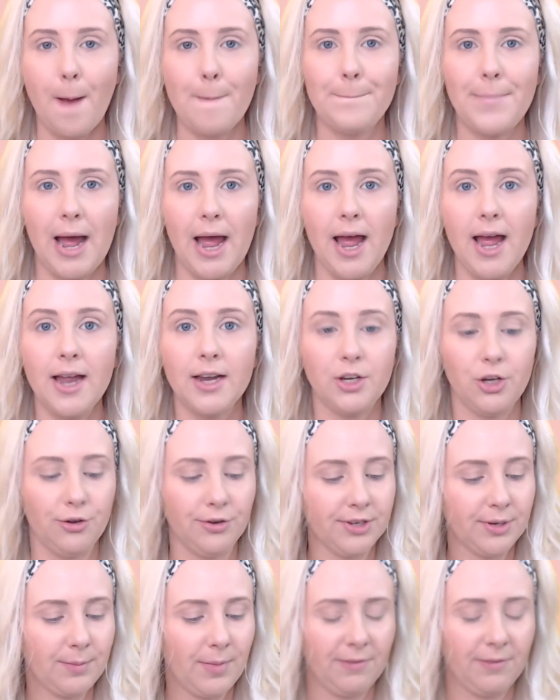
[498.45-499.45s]
But
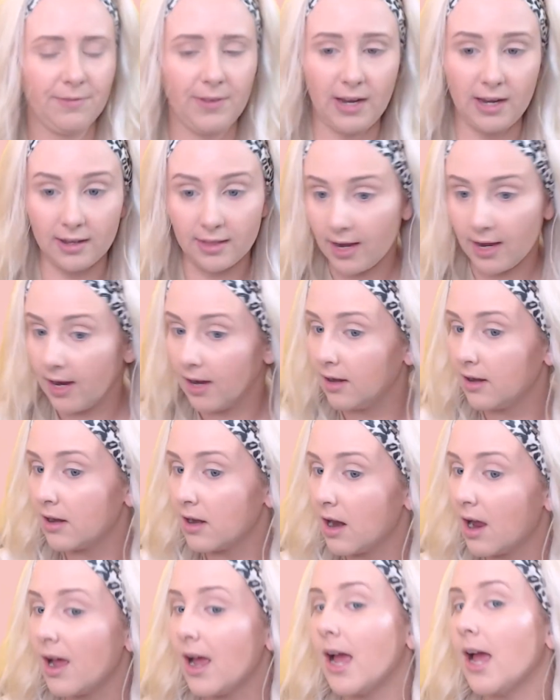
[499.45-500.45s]
using my finger
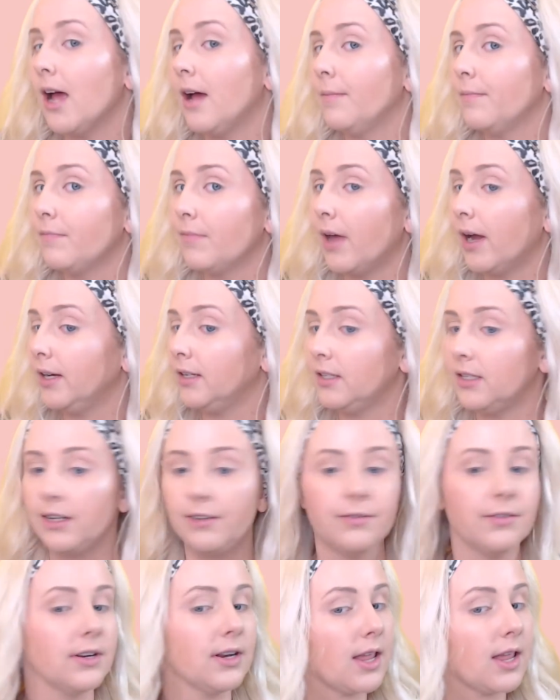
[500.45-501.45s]
then, I
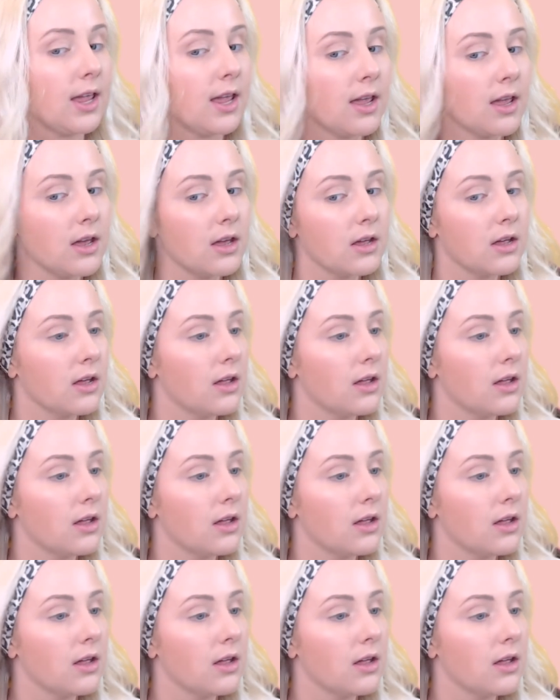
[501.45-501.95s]
definitely